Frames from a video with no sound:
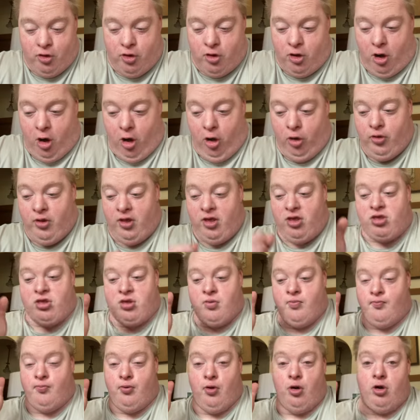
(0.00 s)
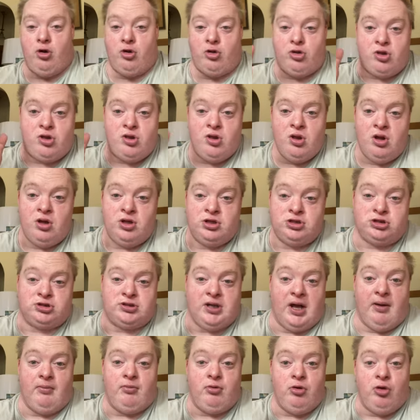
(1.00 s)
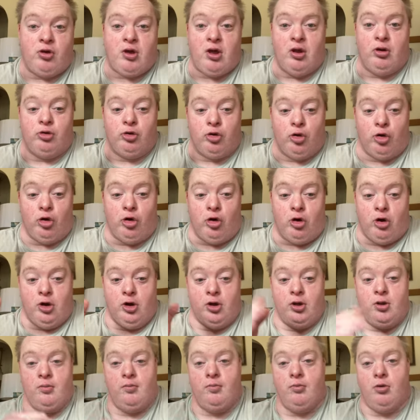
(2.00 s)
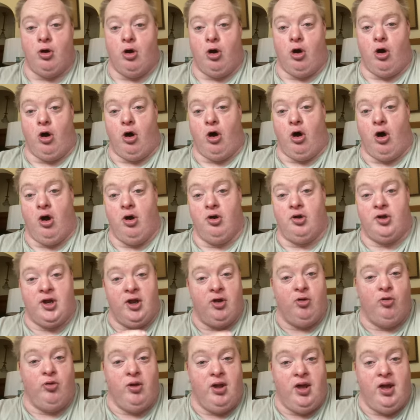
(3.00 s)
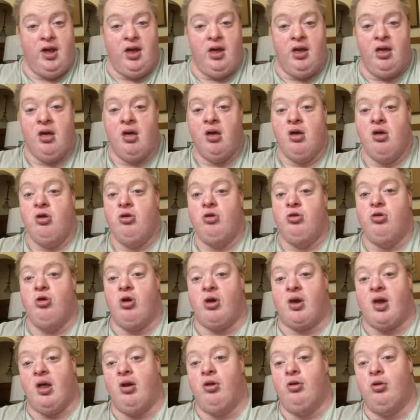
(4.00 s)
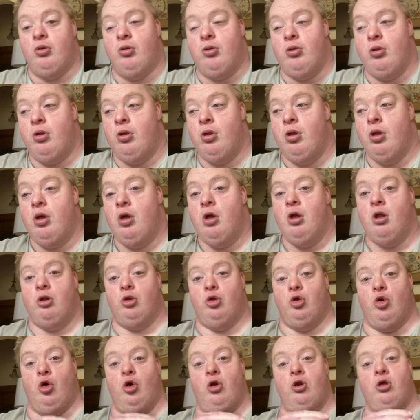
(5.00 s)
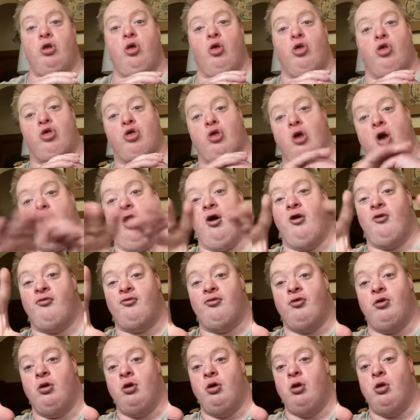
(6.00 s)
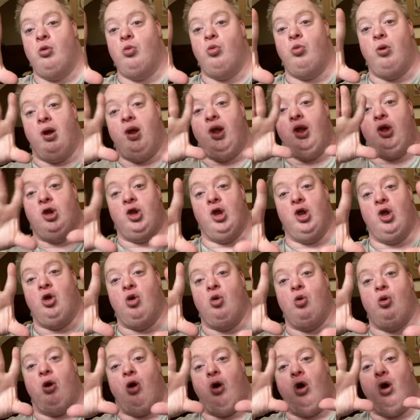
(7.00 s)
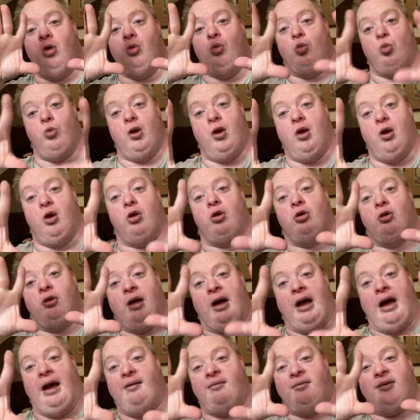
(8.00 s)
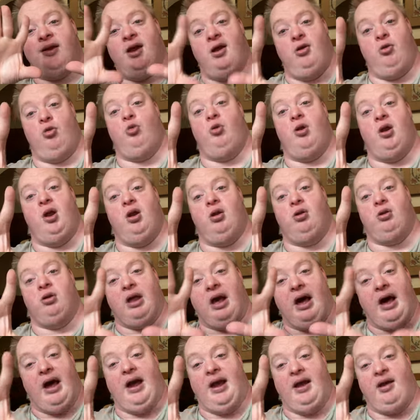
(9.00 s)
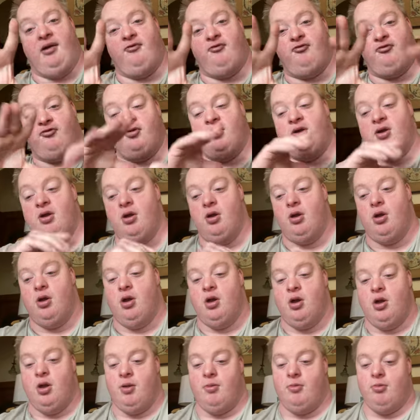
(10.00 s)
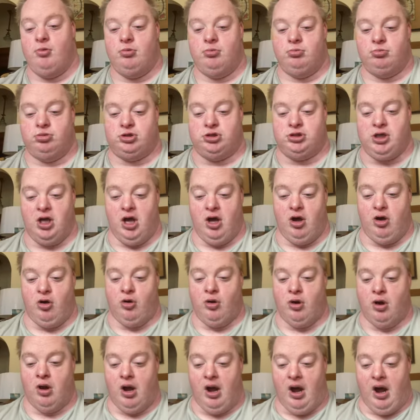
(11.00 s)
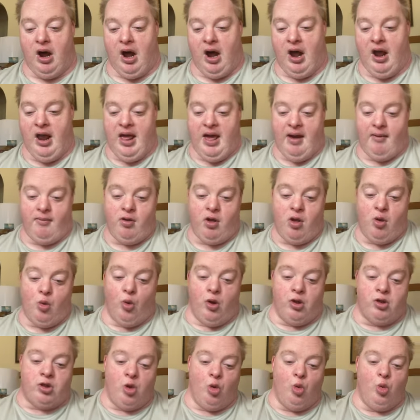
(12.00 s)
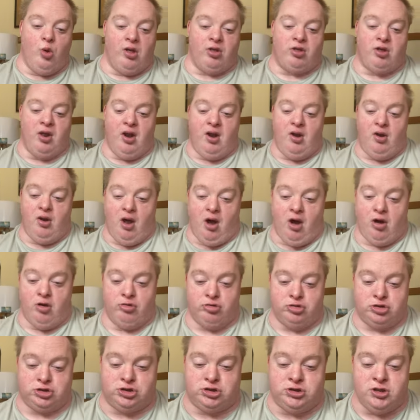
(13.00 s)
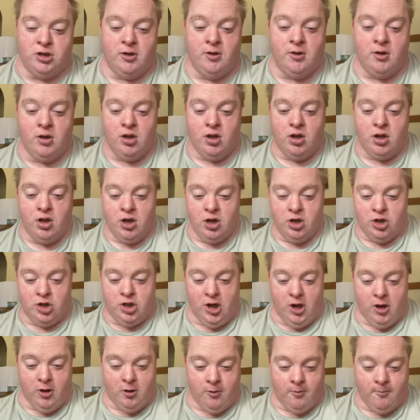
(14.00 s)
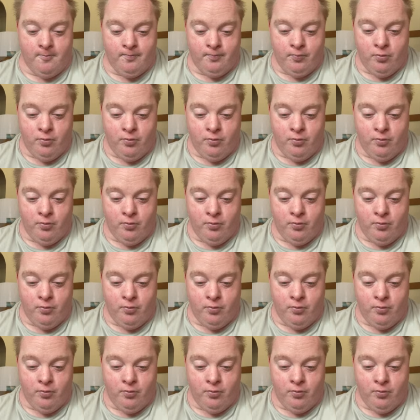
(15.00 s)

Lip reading: all these sports stuff you can learn. On TV, you can learn yourself what you do on real live TV life. So, if you want to listen to those too,